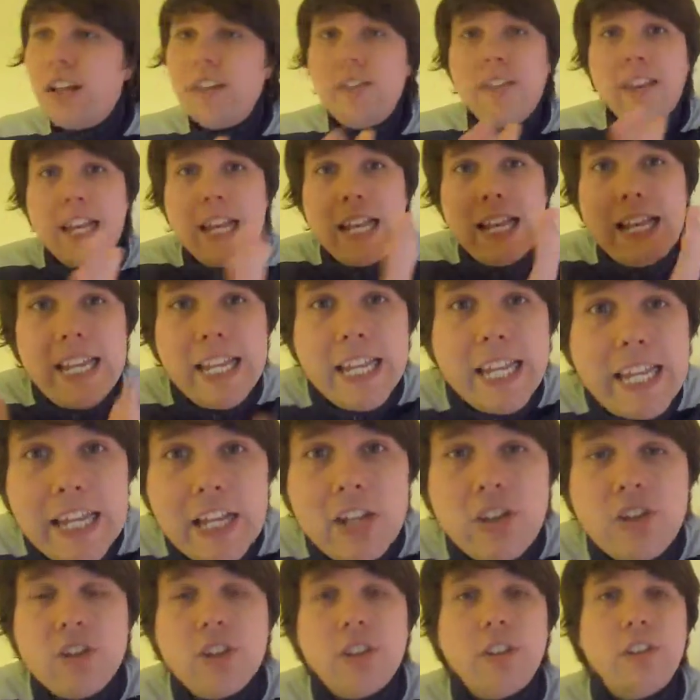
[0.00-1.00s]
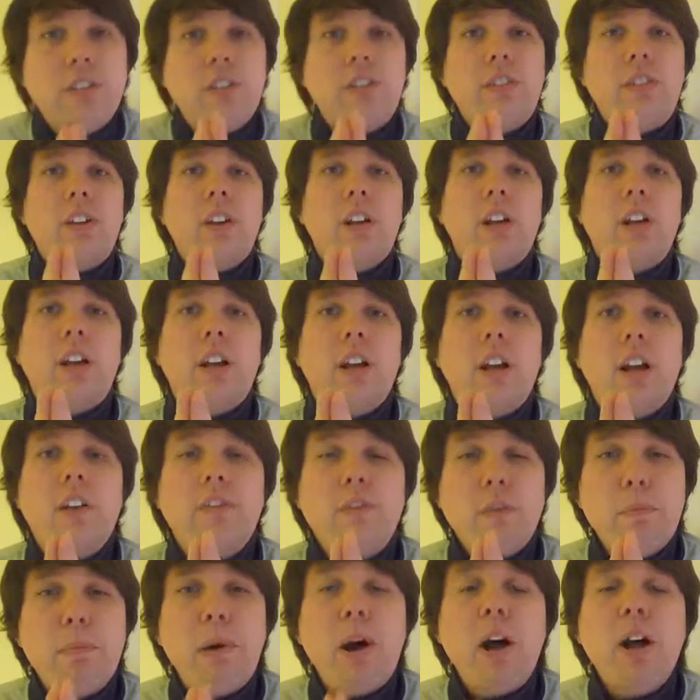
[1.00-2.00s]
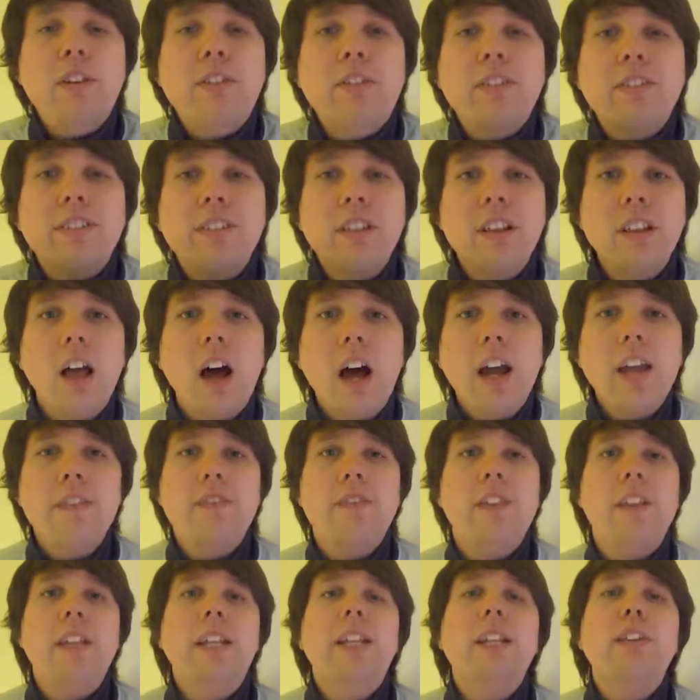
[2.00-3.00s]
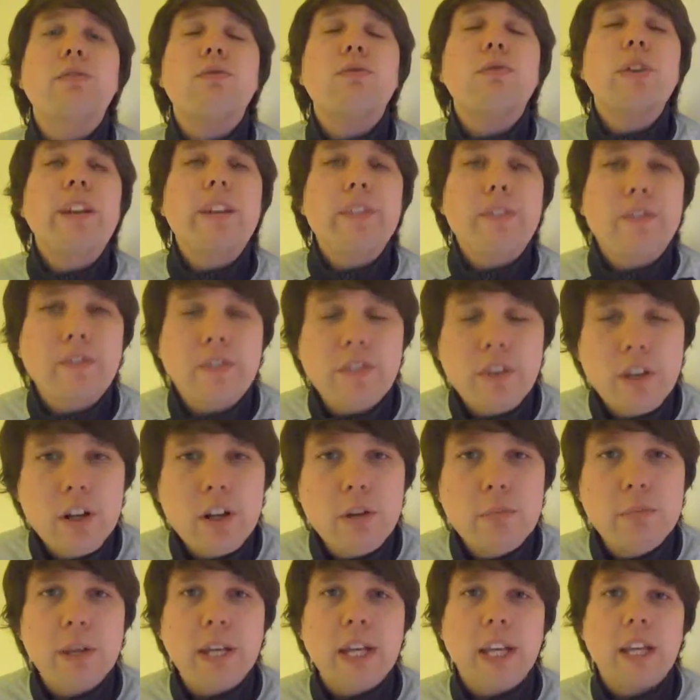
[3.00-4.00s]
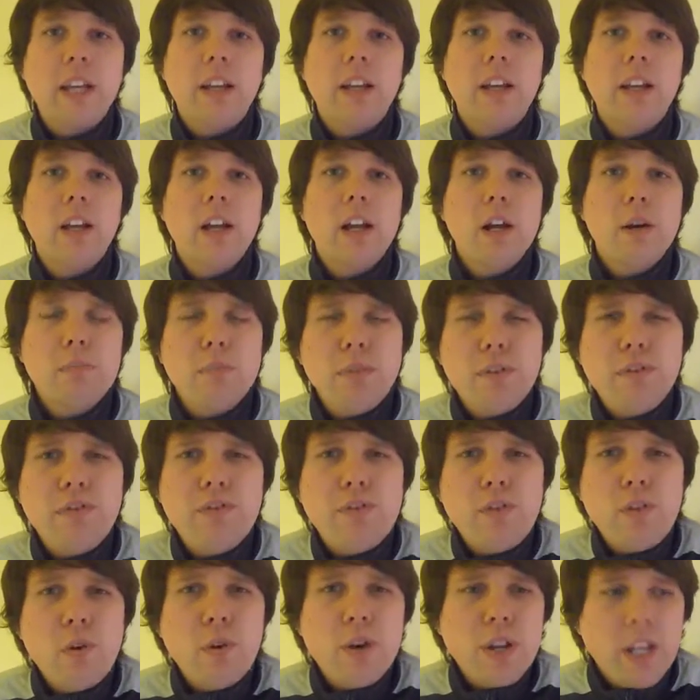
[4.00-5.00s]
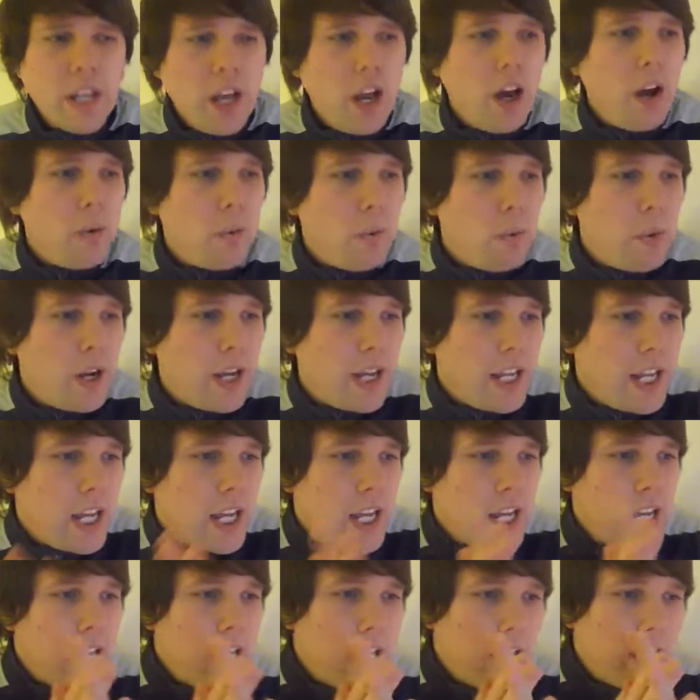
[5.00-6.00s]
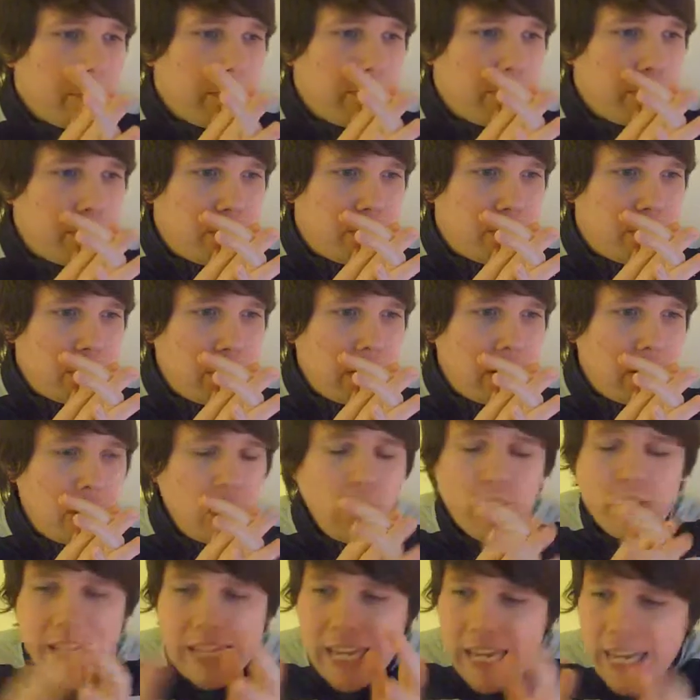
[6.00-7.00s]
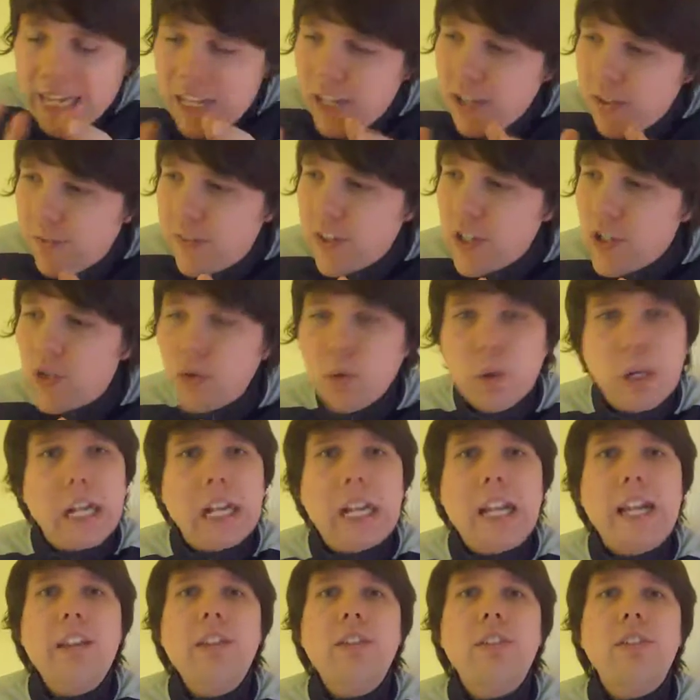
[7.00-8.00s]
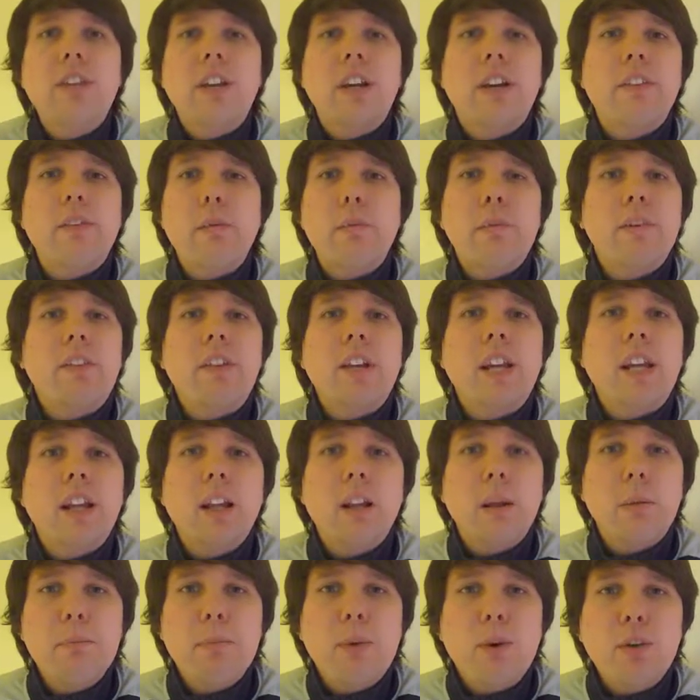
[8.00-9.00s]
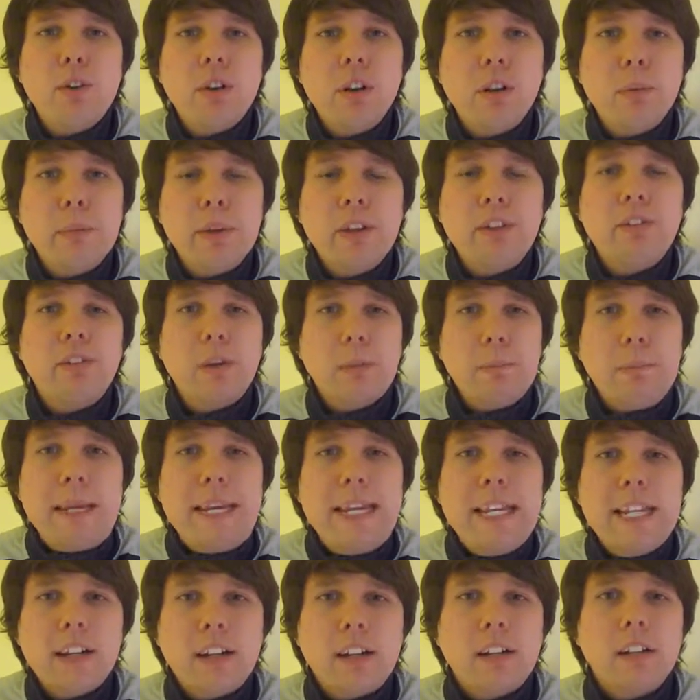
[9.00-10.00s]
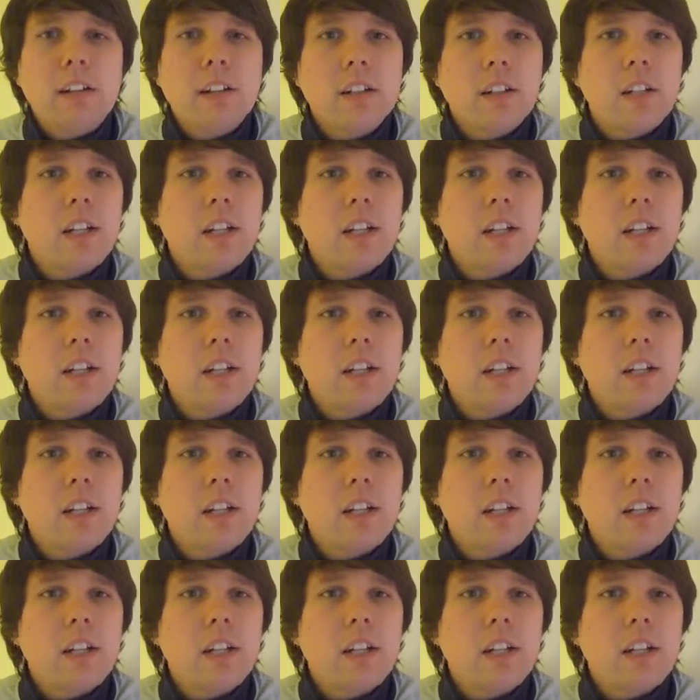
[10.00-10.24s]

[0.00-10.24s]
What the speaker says: and the allegiance of a person's life that needs reaffirming before Yahweh. It's not the individual cleansing of a particular moral misdemeanour.